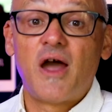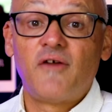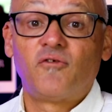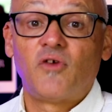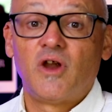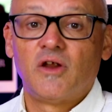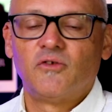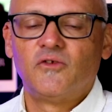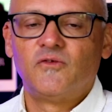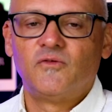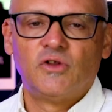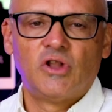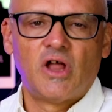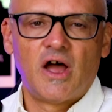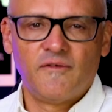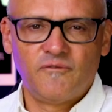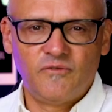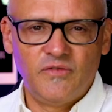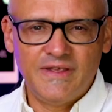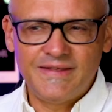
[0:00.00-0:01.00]
fragrance for
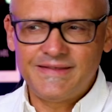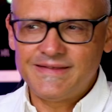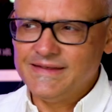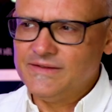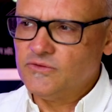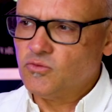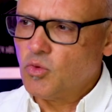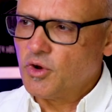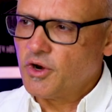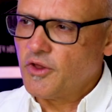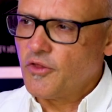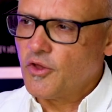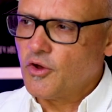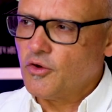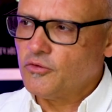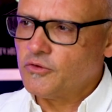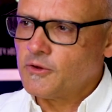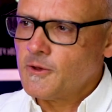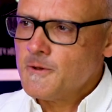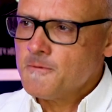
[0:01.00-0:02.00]
life. This is one of
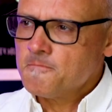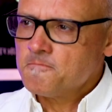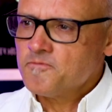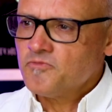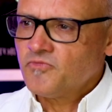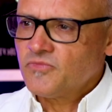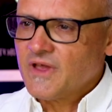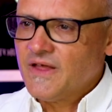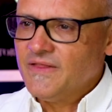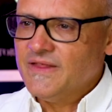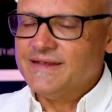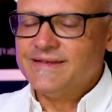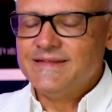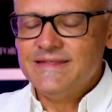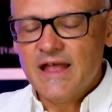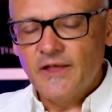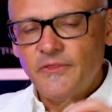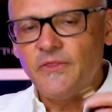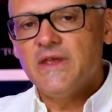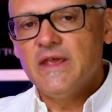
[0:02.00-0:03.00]
those. There's
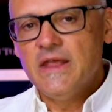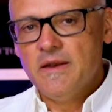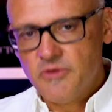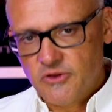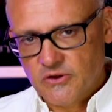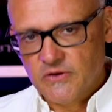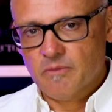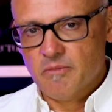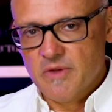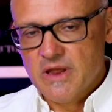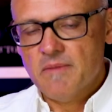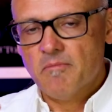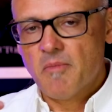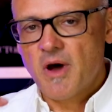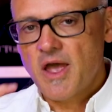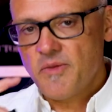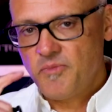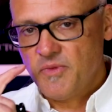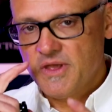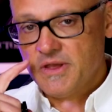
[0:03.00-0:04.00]
nothing in
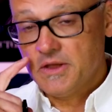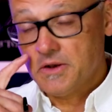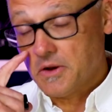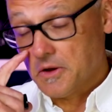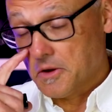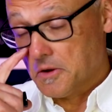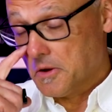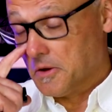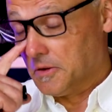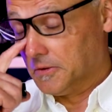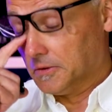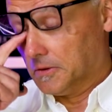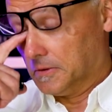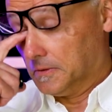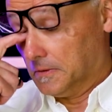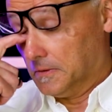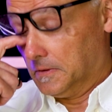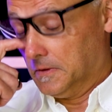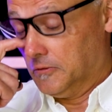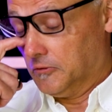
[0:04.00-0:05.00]
my opinion. Oh, hold on,
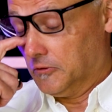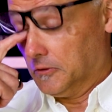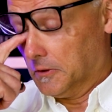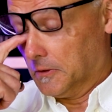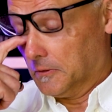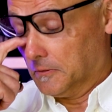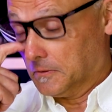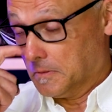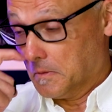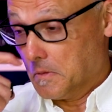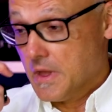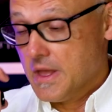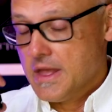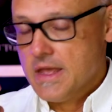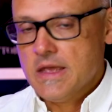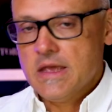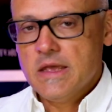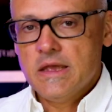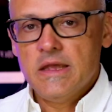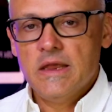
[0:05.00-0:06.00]
itchy nose.
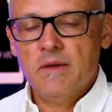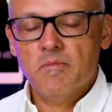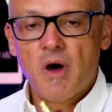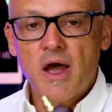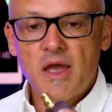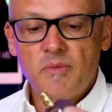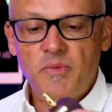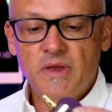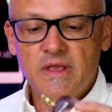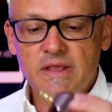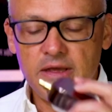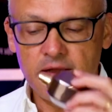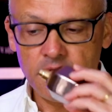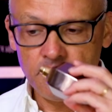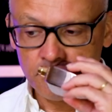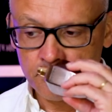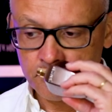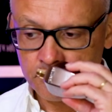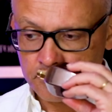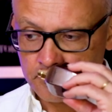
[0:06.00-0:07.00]
In my
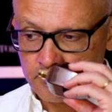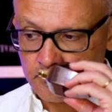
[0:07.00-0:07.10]
opinion,